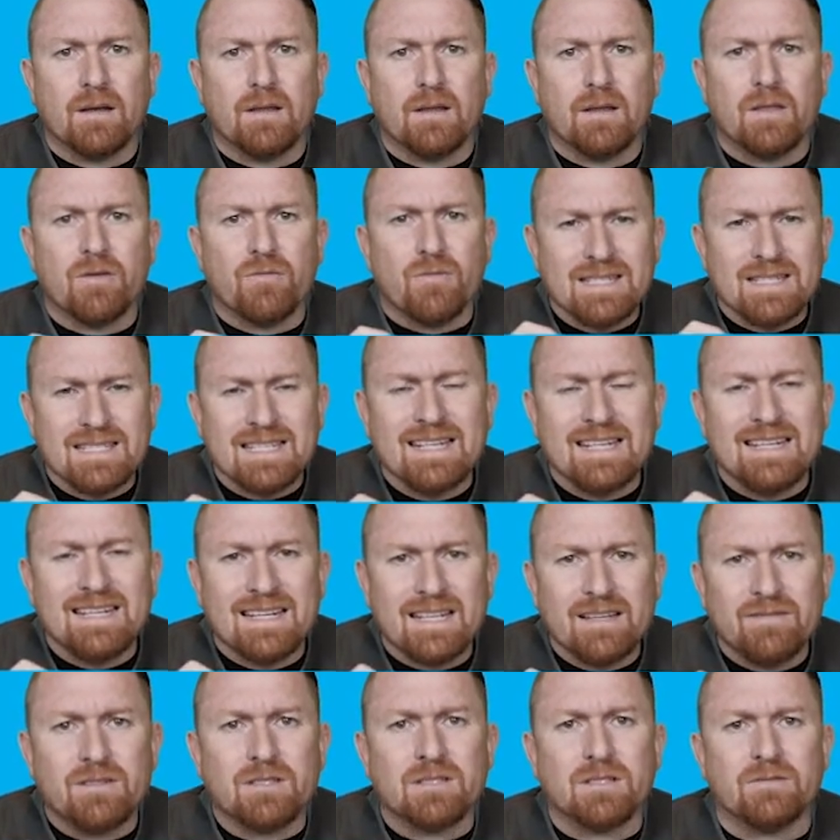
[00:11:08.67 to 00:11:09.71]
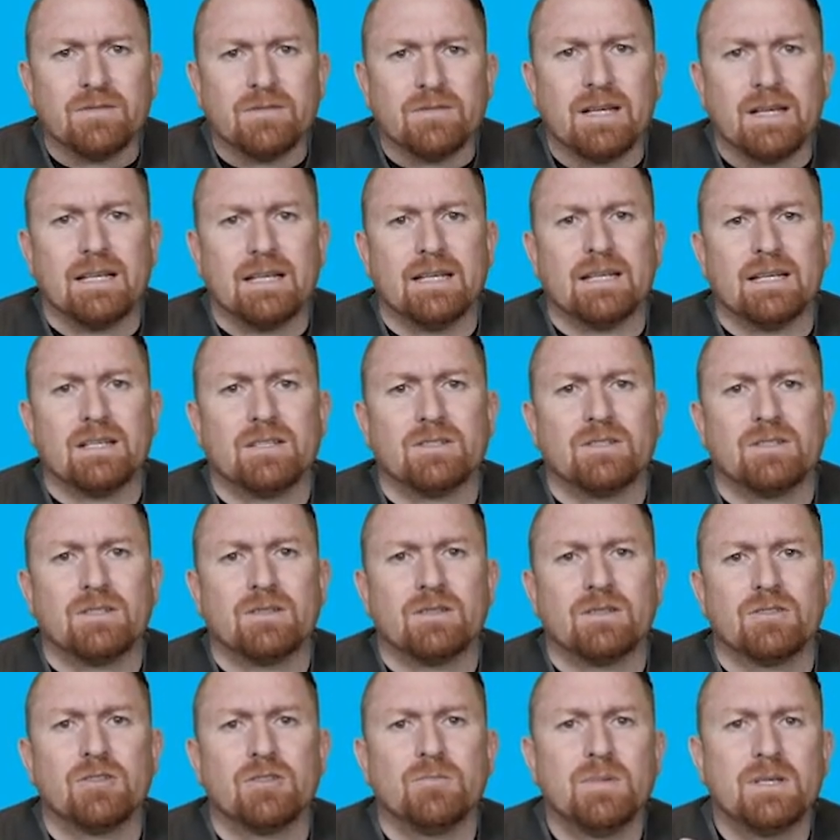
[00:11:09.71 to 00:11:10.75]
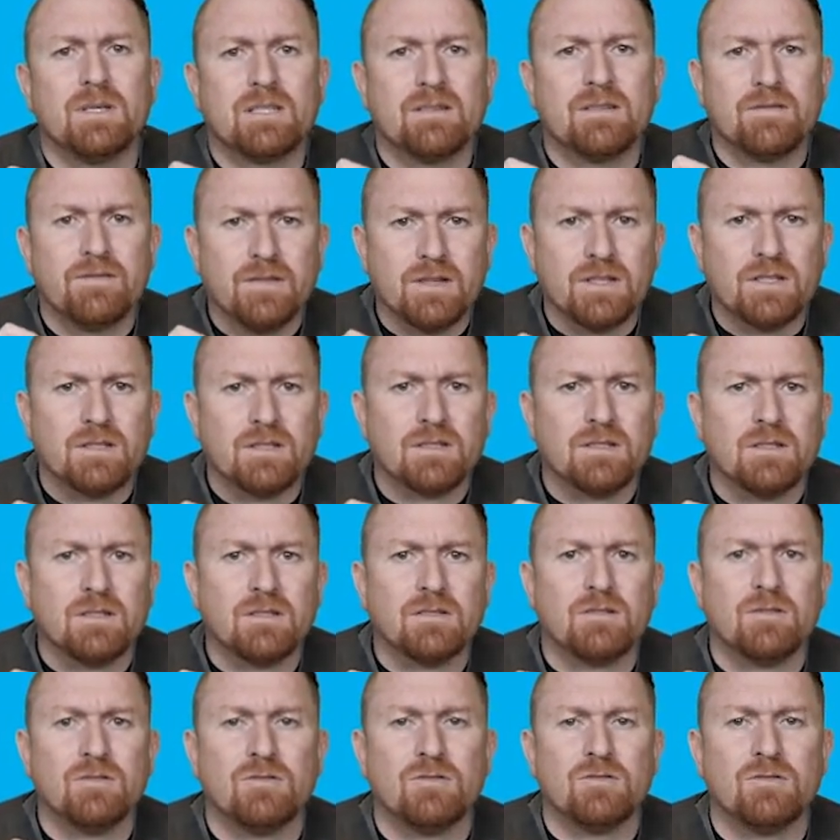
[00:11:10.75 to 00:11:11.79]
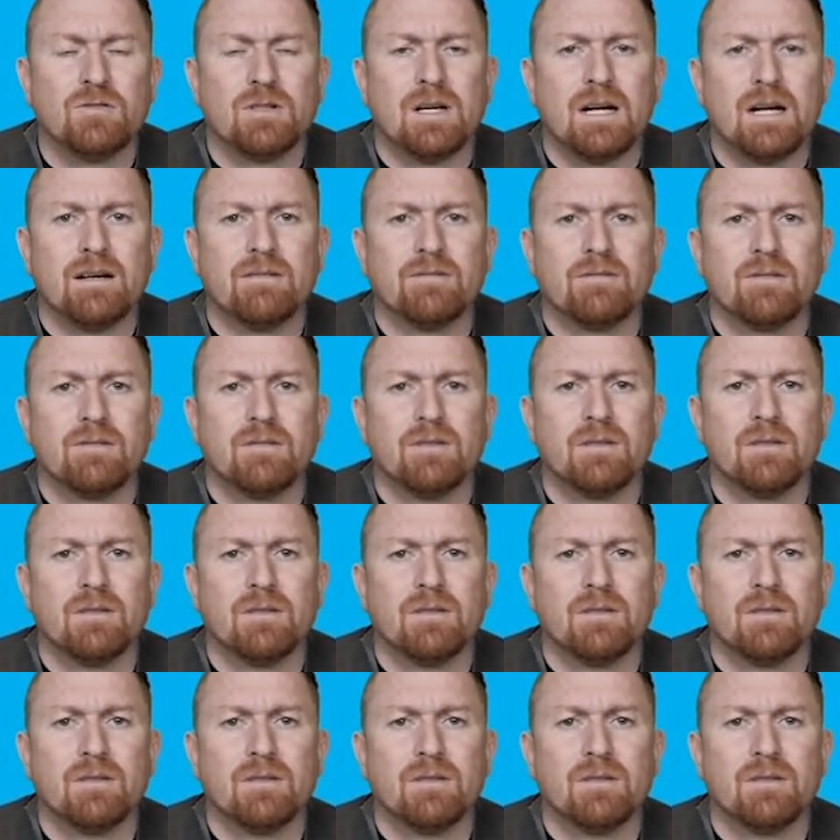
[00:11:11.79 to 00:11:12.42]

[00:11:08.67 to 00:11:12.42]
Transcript: the resting levels of LH should be sufficient to drive